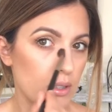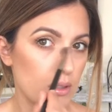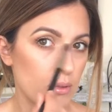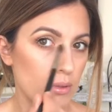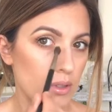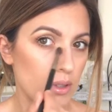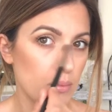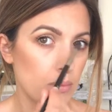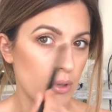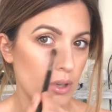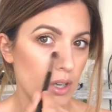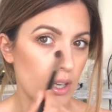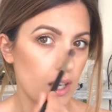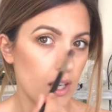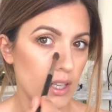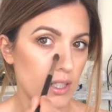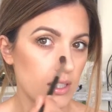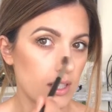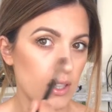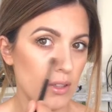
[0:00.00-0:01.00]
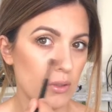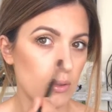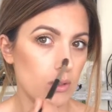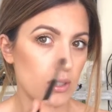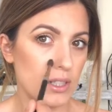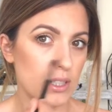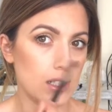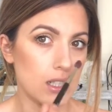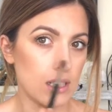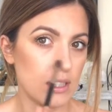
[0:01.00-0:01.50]
with the product. And all
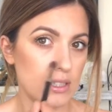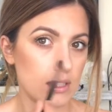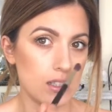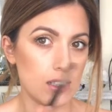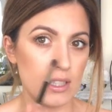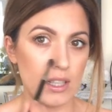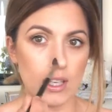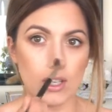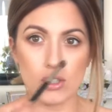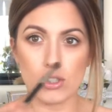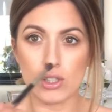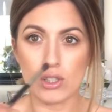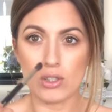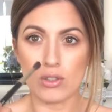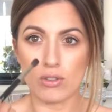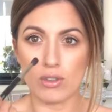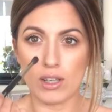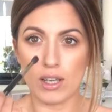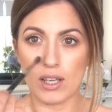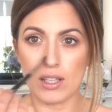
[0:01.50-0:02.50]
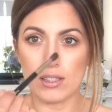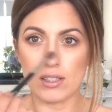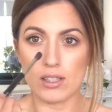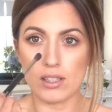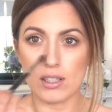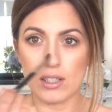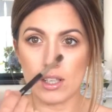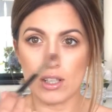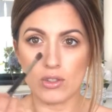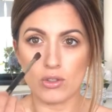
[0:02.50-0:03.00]
it does is it actually creates a
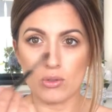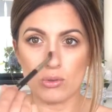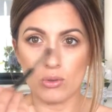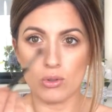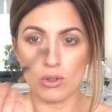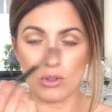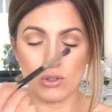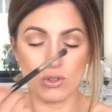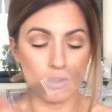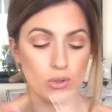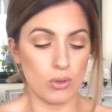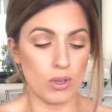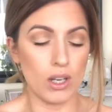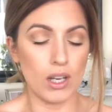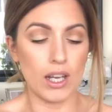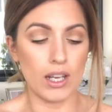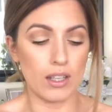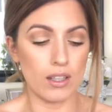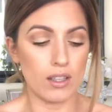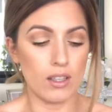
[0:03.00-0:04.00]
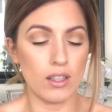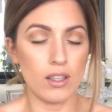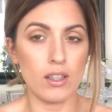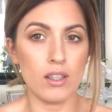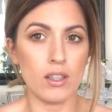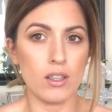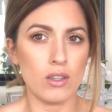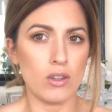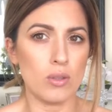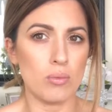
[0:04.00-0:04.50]
natural contour, like
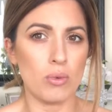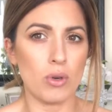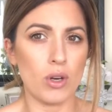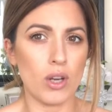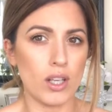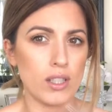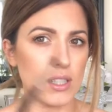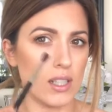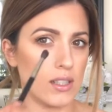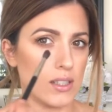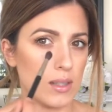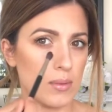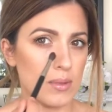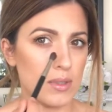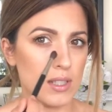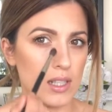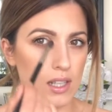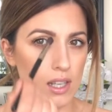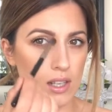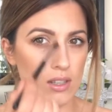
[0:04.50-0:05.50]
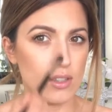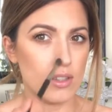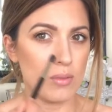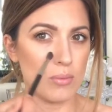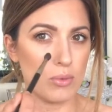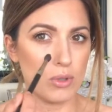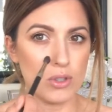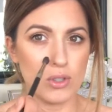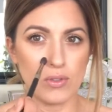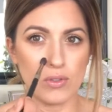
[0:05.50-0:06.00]
the product ends up sticking to the
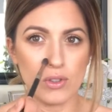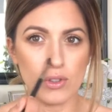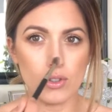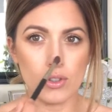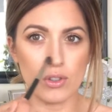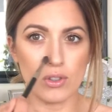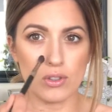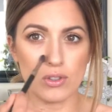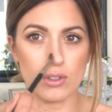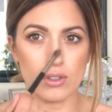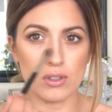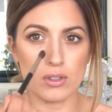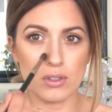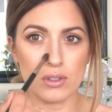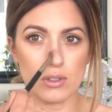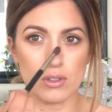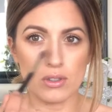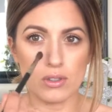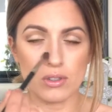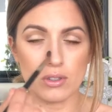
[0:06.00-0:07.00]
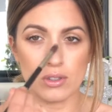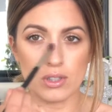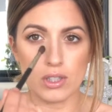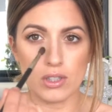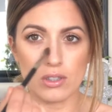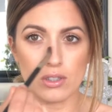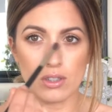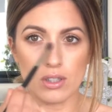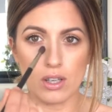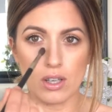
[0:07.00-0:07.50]
bridge of your nose on
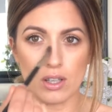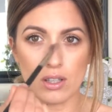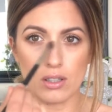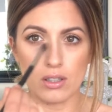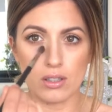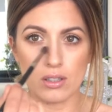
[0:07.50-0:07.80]
each side.